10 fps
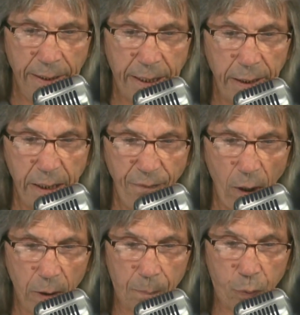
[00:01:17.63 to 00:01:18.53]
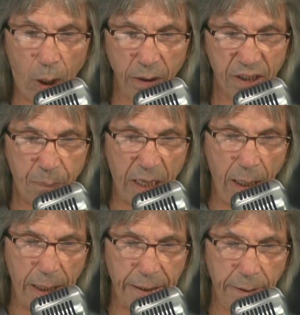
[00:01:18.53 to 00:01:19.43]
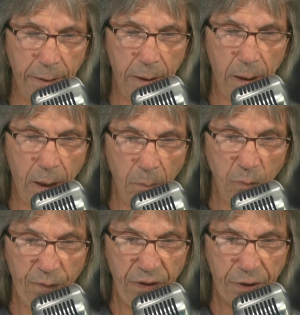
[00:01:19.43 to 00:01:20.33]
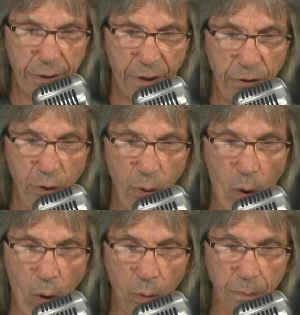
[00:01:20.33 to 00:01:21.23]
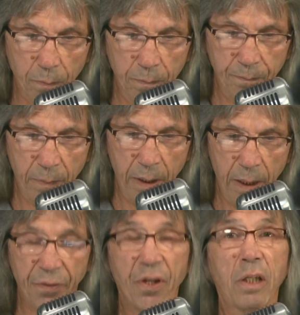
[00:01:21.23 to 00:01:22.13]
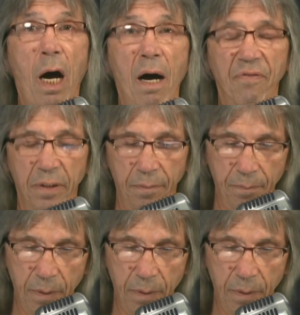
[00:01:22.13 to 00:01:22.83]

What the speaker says: They leave all their prowess behind, move into their new home, the coffin.